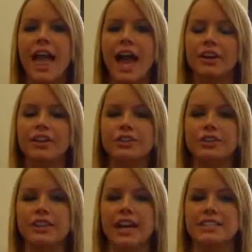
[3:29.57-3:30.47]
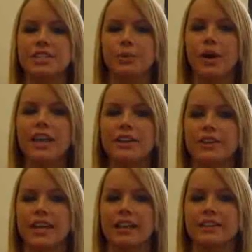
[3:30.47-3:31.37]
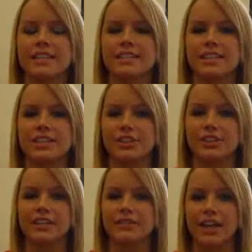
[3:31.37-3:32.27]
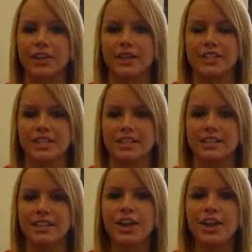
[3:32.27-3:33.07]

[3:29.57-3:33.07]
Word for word: How to Utilize the What If Analysis in Degree Evaluation.